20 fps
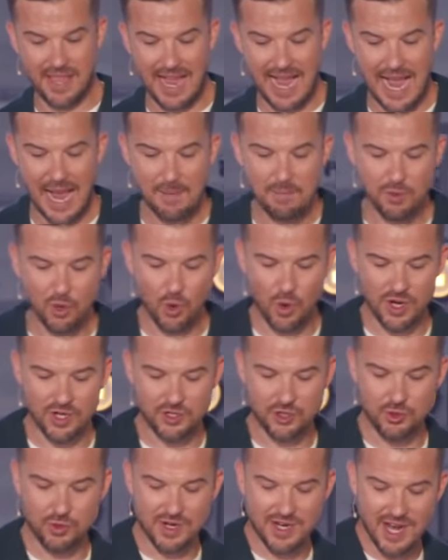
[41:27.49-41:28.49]
I'm going
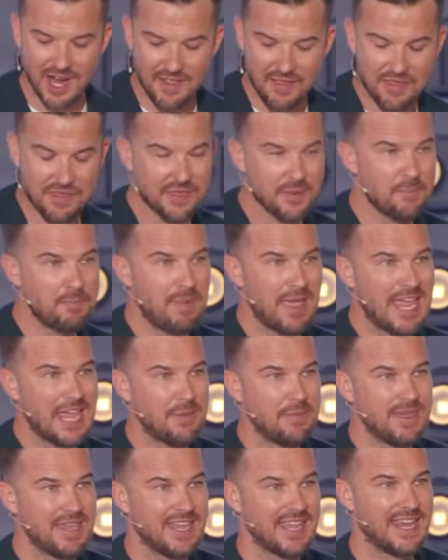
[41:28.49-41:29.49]
to cut the
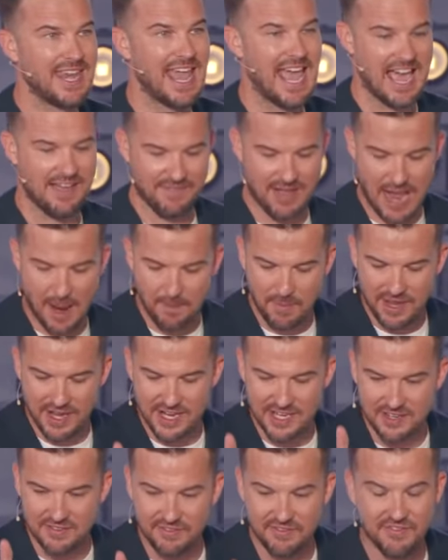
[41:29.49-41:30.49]
baby in half. I'm
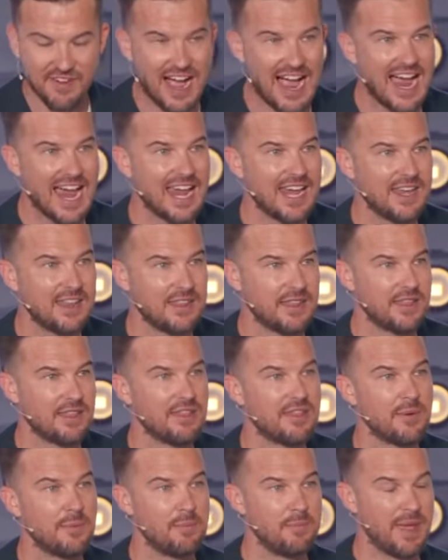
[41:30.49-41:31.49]
gonna divide
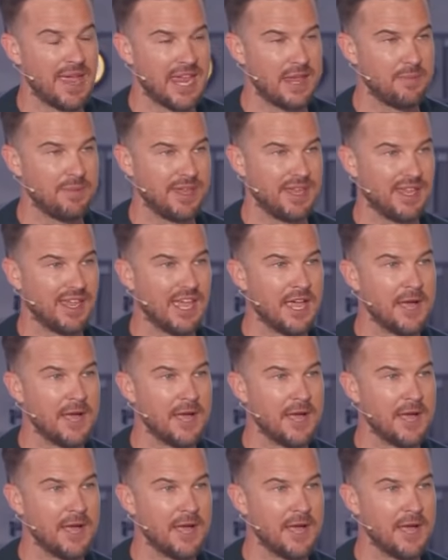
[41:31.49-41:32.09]
the baby.